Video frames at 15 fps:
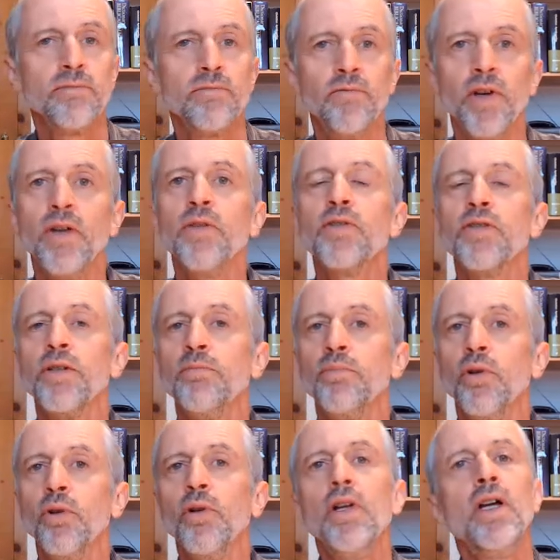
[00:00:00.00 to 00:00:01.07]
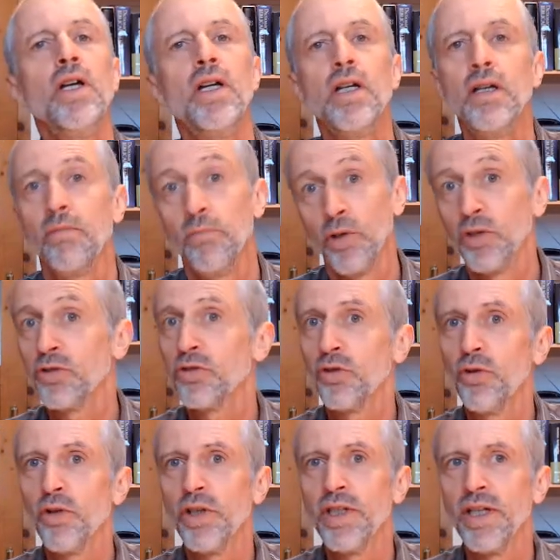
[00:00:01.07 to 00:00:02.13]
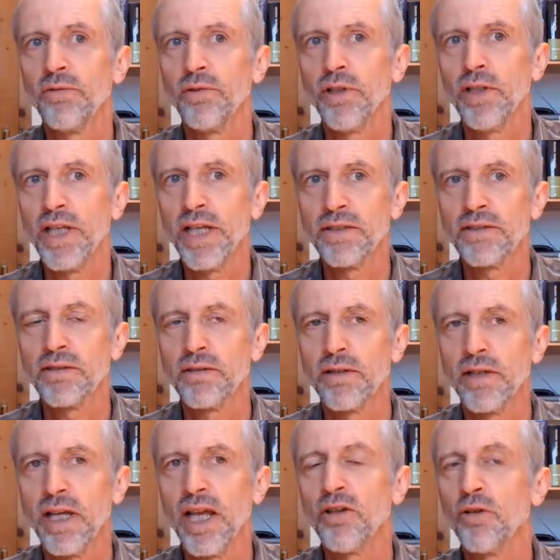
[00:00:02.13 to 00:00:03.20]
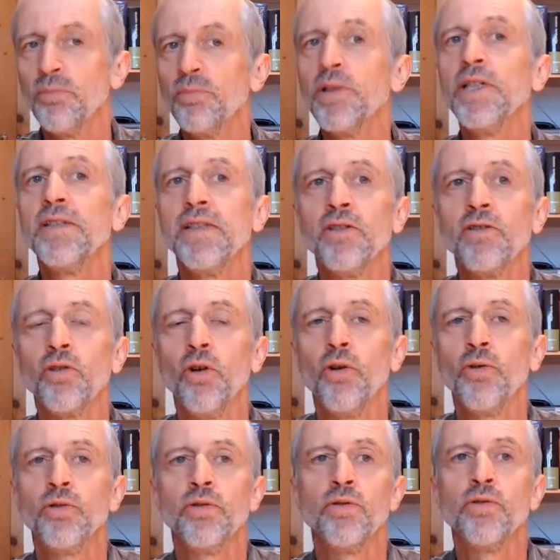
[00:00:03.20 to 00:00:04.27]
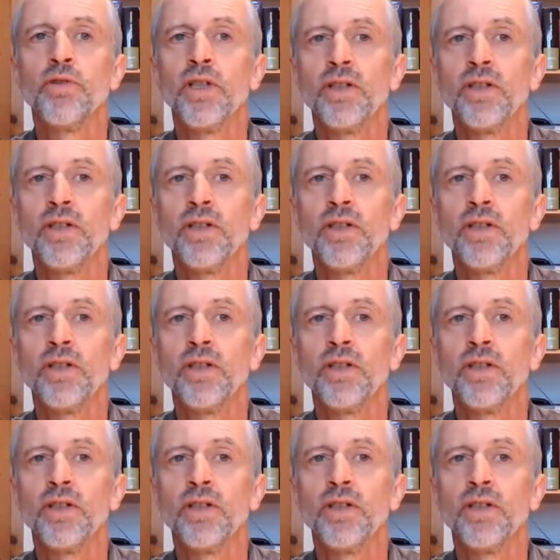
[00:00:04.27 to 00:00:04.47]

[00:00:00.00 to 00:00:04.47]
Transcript: Very simple, but a story nevertheless. And completely told using